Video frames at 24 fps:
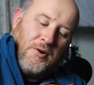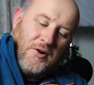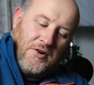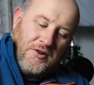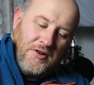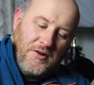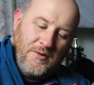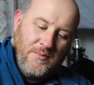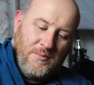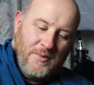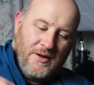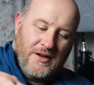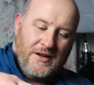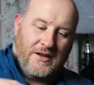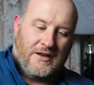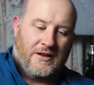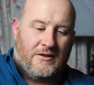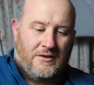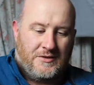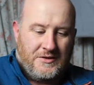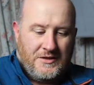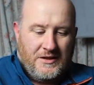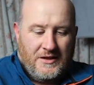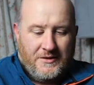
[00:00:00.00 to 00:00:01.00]
bottom I
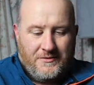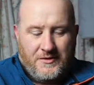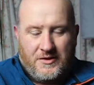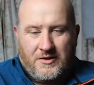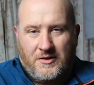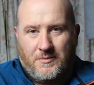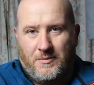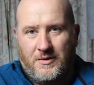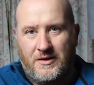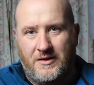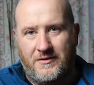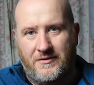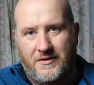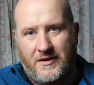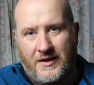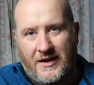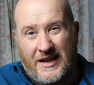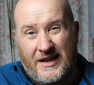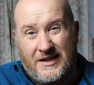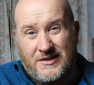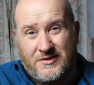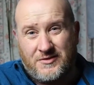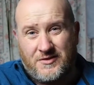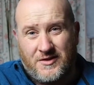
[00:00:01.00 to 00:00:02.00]
also have a couple of
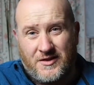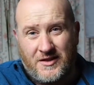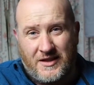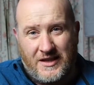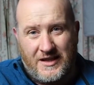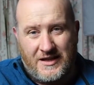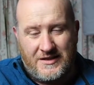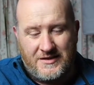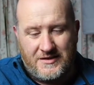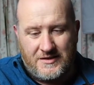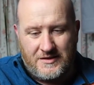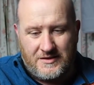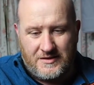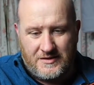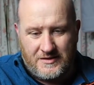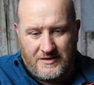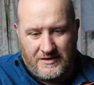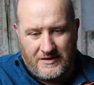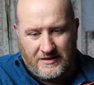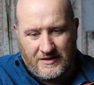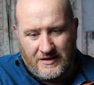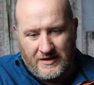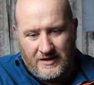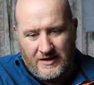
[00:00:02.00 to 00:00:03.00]
extra lenses.
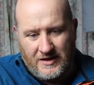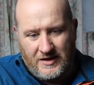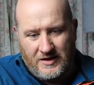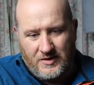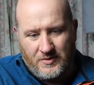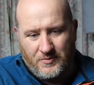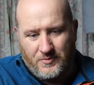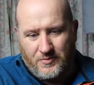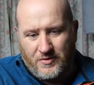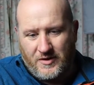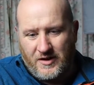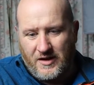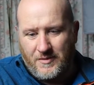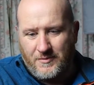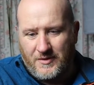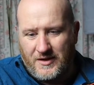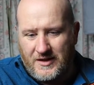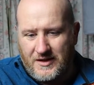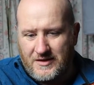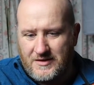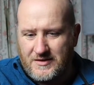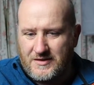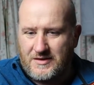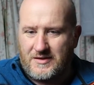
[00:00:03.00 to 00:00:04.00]
Prime
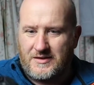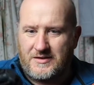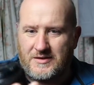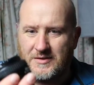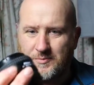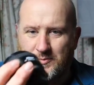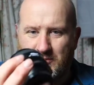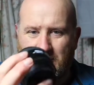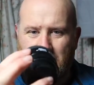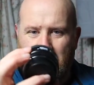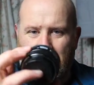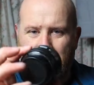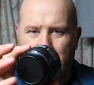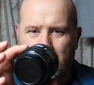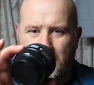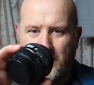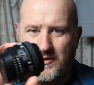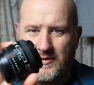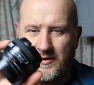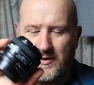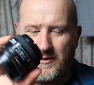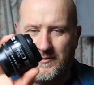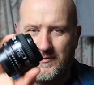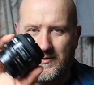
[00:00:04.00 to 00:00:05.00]
lens, there's a Prime
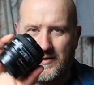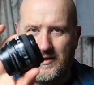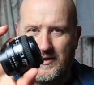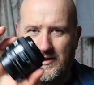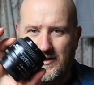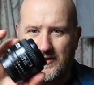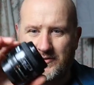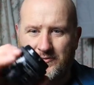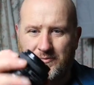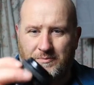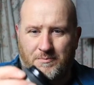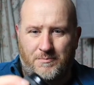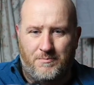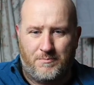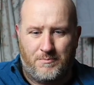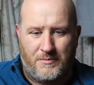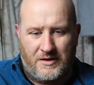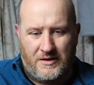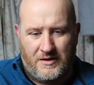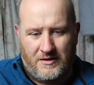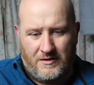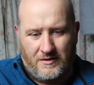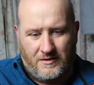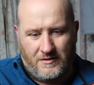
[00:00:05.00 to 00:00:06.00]

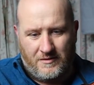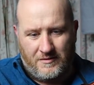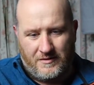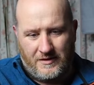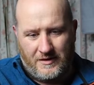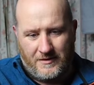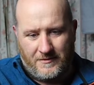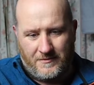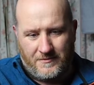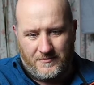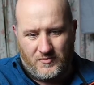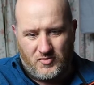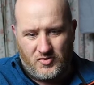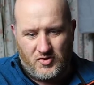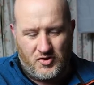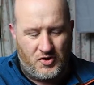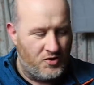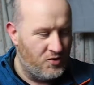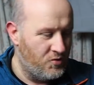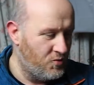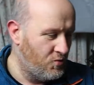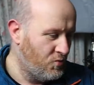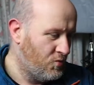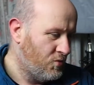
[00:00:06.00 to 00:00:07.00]
35mm
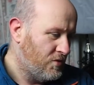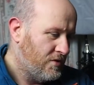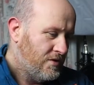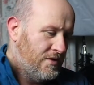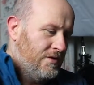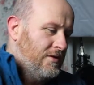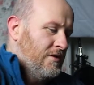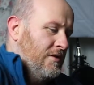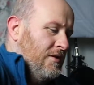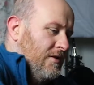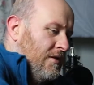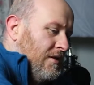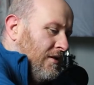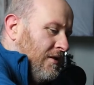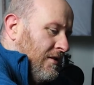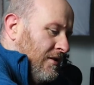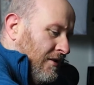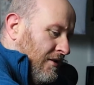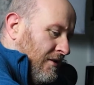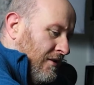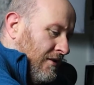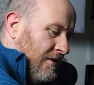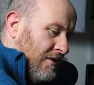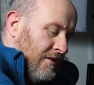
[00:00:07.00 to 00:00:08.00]
f2
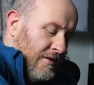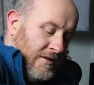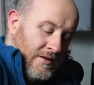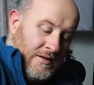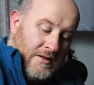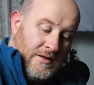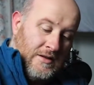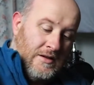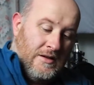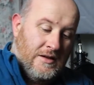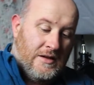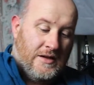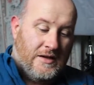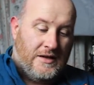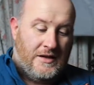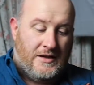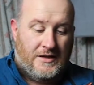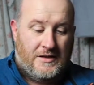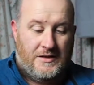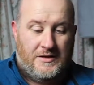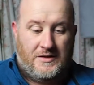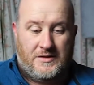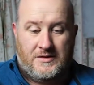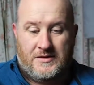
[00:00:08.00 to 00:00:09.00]

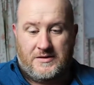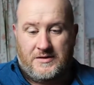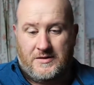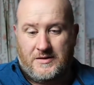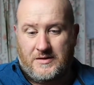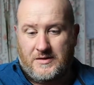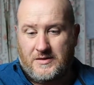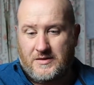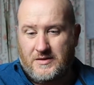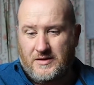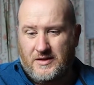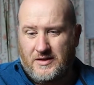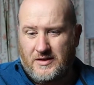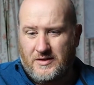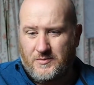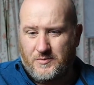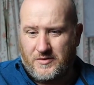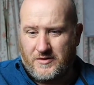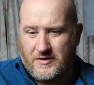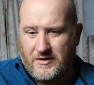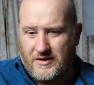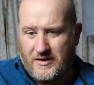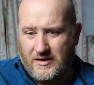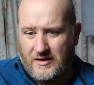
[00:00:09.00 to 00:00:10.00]
and the
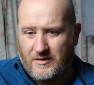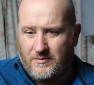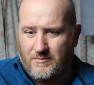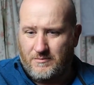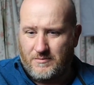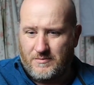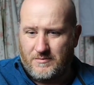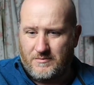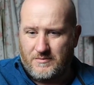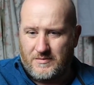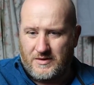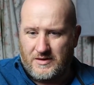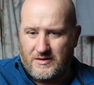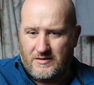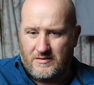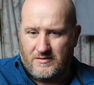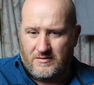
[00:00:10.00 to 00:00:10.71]
Prime